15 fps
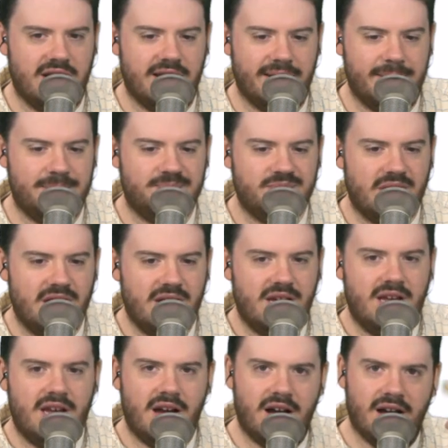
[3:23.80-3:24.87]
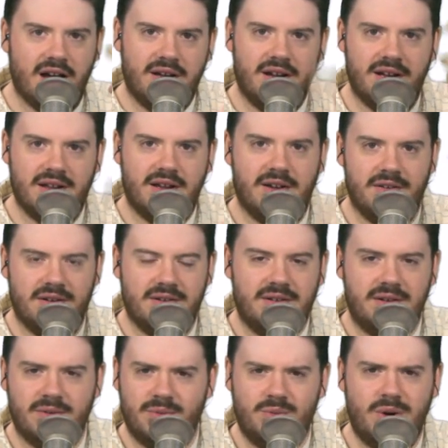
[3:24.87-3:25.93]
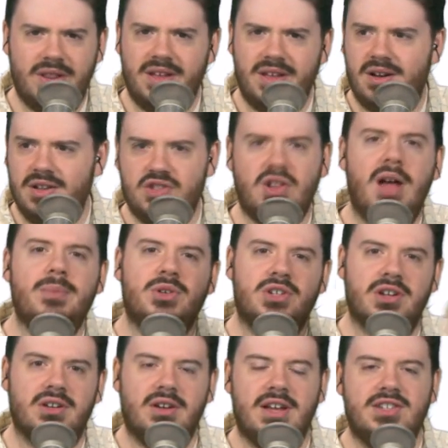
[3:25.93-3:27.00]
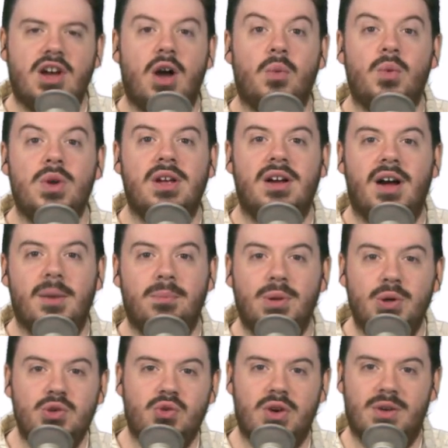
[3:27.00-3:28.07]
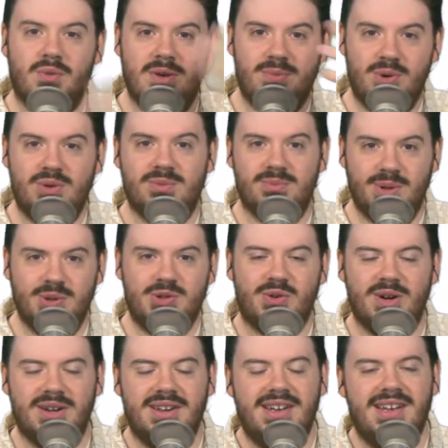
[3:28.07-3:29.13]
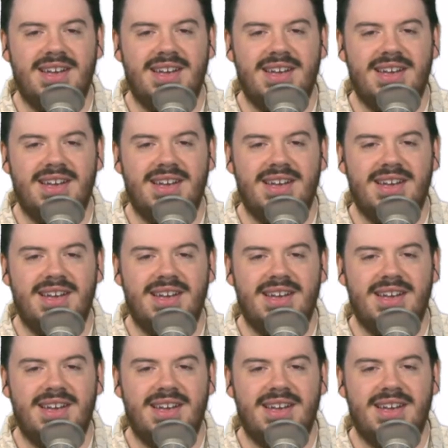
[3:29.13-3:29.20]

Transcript: a, uh, uh, uh, uh, what are they called? Slot machine. I saw it re uh, blue screen, reboot and blue screen.